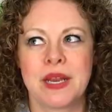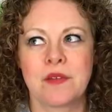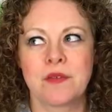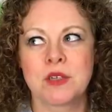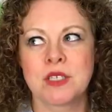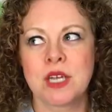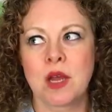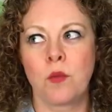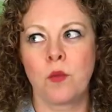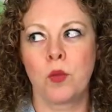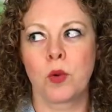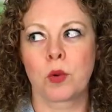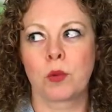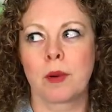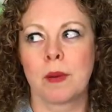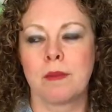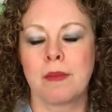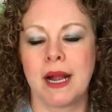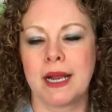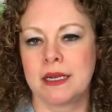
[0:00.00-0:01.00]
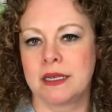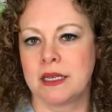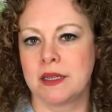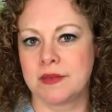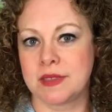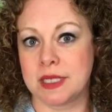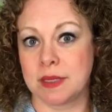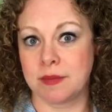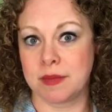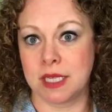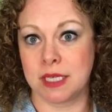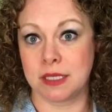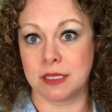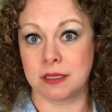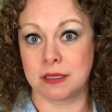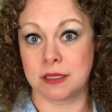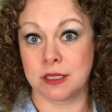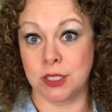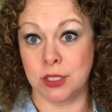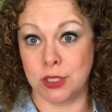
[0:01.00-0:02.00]
every time we're reminded of something
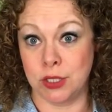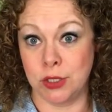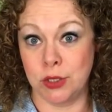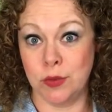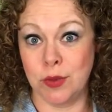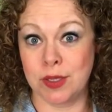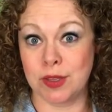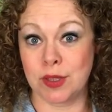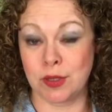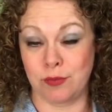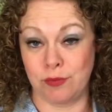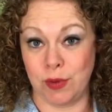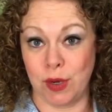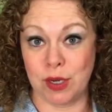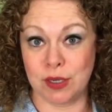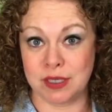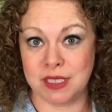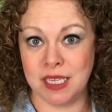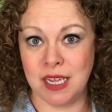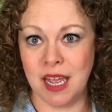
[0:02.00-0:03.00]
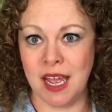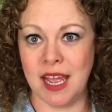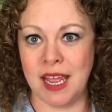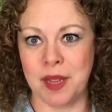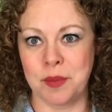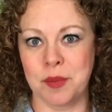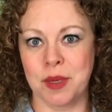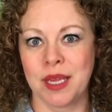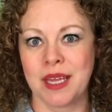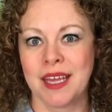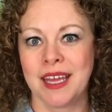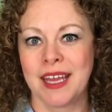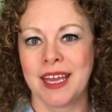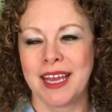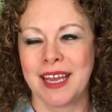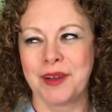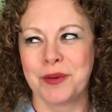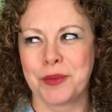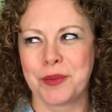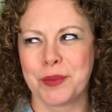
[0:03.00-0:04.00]
to do at the wrong time,
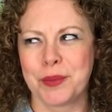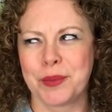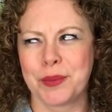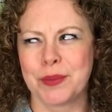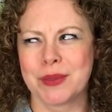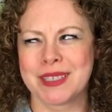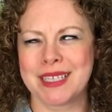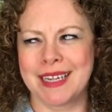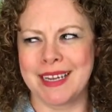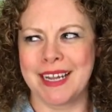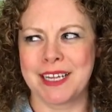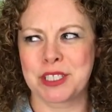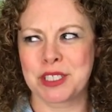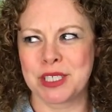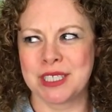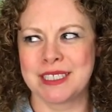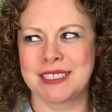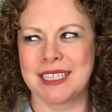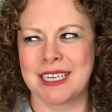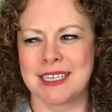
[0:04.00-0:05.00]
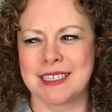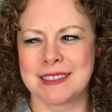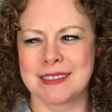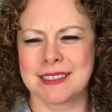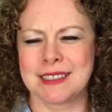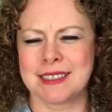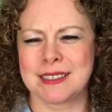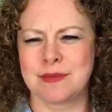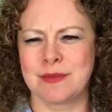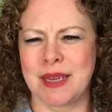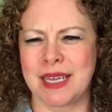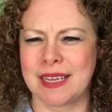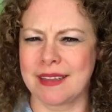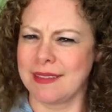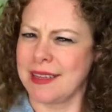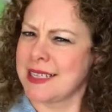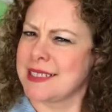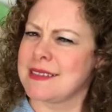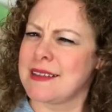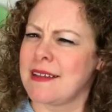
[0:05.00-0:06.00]
what that actually does is make it
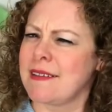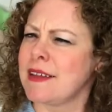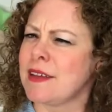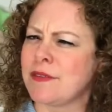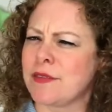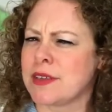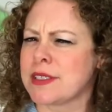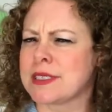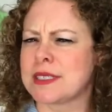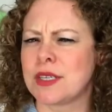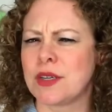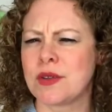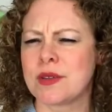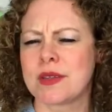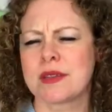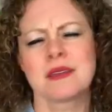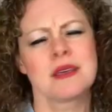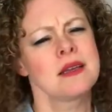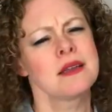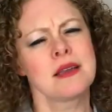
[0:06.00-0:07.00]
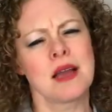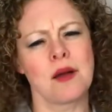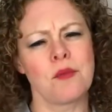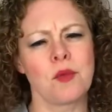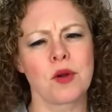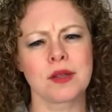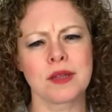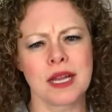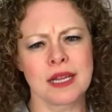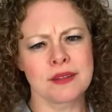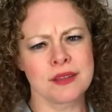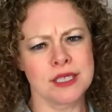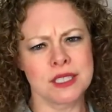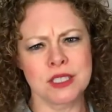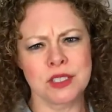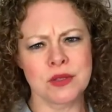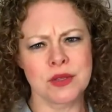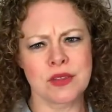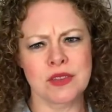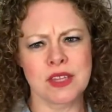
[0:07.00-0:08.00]
less likely for us to do the thing, not more likely to
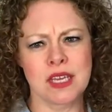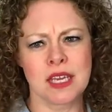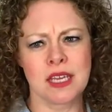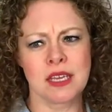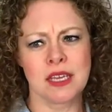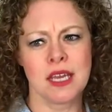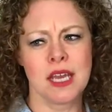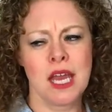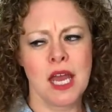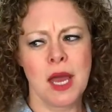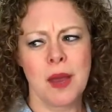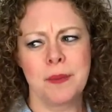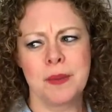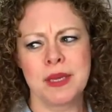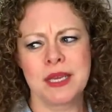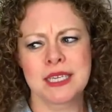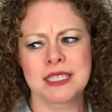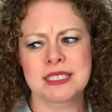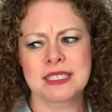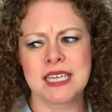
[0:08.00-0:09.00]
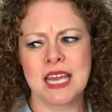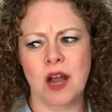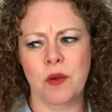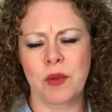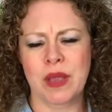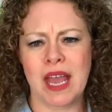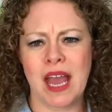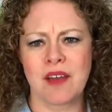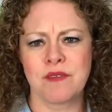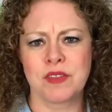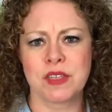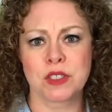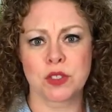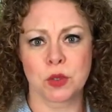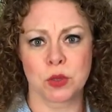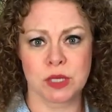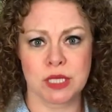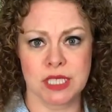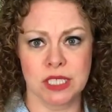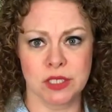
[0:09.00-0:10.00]
do the thing, because now we have this
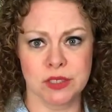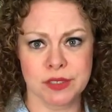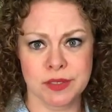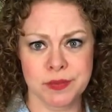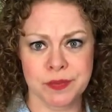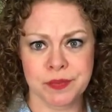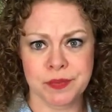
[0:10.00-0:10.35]
old guilt.